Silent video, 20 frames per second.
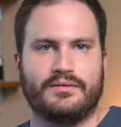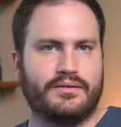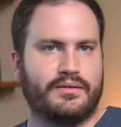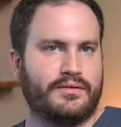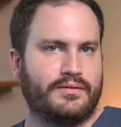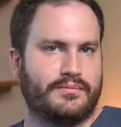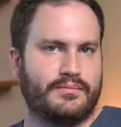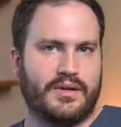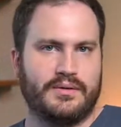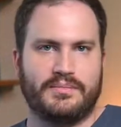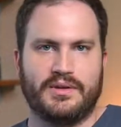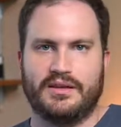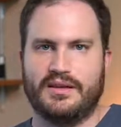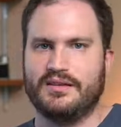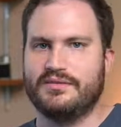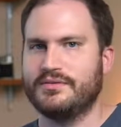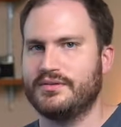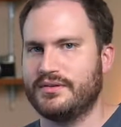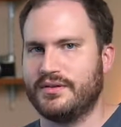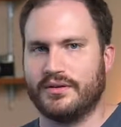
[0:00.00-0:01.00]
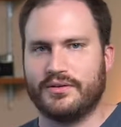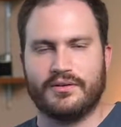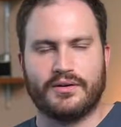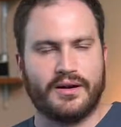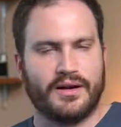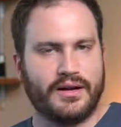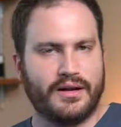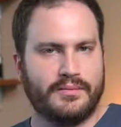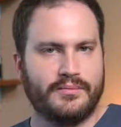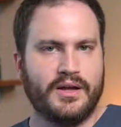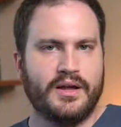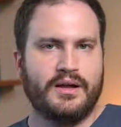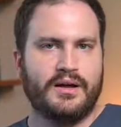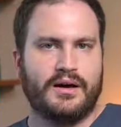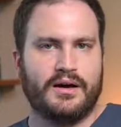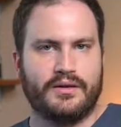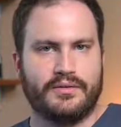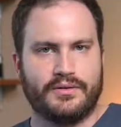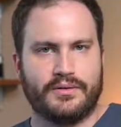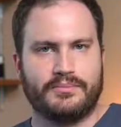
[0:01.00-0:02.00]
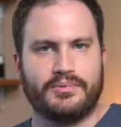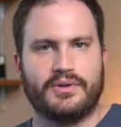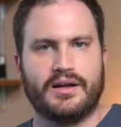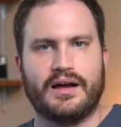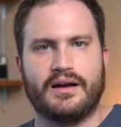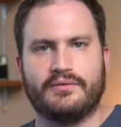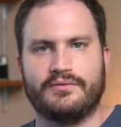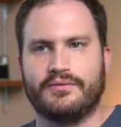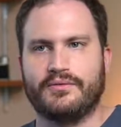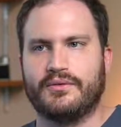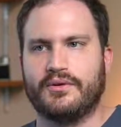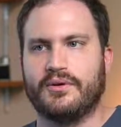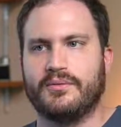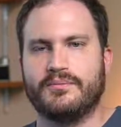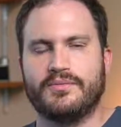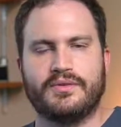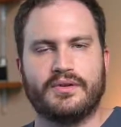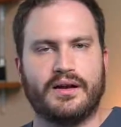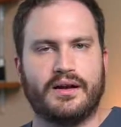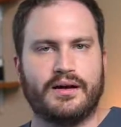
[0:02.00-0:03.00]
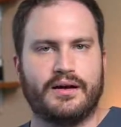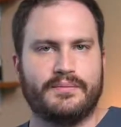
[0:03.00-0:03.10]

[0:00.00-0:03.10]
maybe Instagram, other platforms.